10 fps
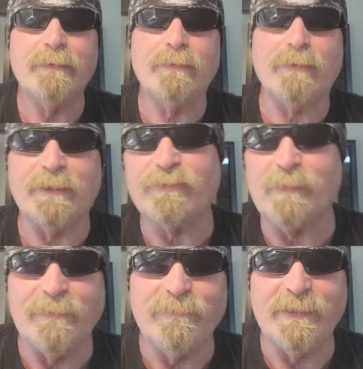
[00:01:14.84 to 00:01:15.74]
watched
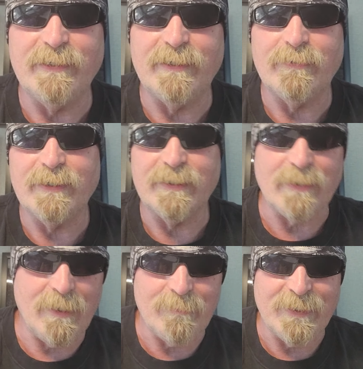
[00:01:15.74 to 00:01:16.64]
my video and
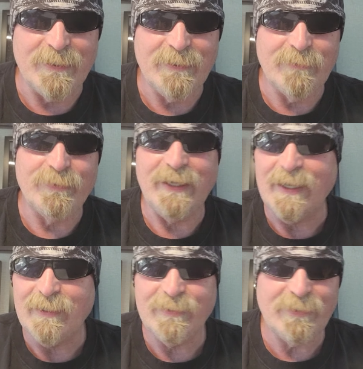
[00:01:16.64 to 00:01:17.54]
commented, and we
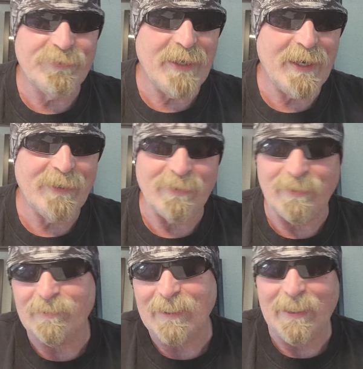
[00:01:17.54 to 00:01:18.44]
had a little
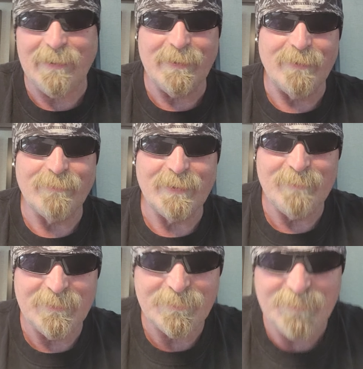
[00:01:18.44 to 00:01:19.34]
dialogue. I don't know. I
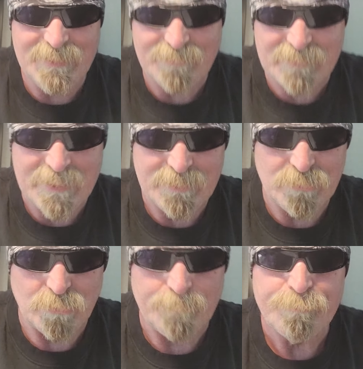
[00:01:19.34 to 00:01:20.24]
mean, to me, that's kind of
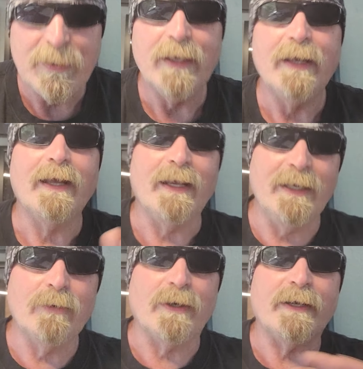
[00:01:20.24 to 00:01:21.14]
cool.
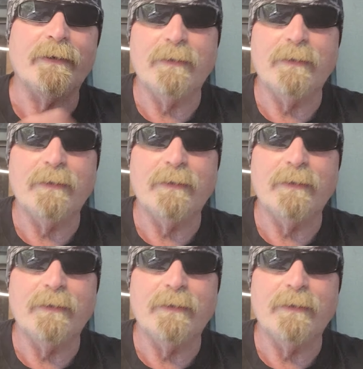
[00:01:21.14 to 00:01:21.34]
Anyway,